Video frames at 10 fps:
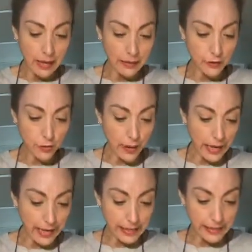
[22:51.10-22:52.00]

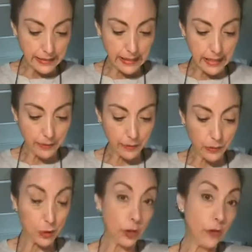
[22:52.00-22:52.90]
tray or
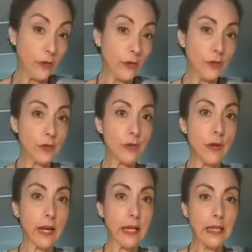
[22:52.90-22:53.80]
loaf
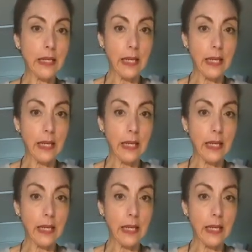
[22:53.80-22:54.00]
tray.